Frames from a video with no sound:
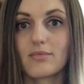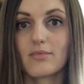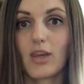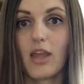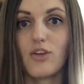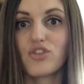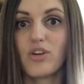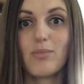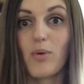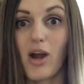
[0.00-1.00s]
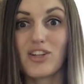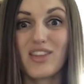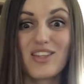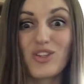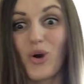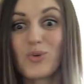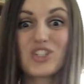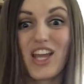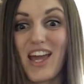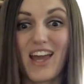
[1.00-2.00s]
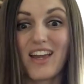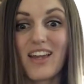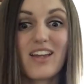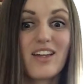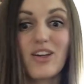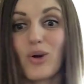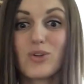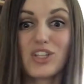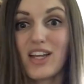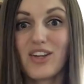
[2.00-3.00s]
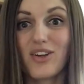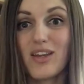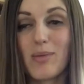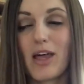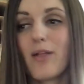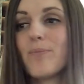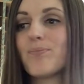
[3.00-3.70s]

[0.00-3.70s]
Okay, you shouldn't be watching this. Go check your email.